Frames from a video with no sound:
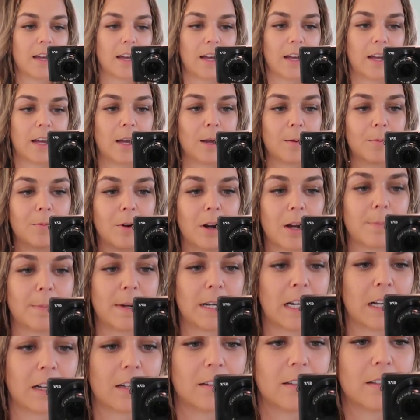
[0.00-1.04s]
Wearing
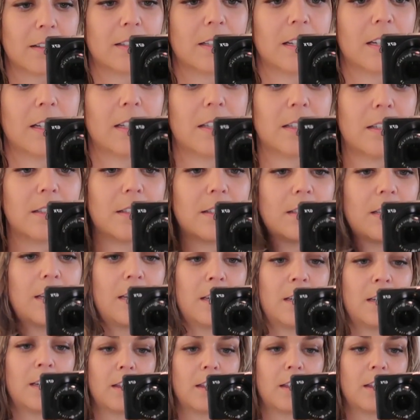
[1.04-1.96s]
my necklaces.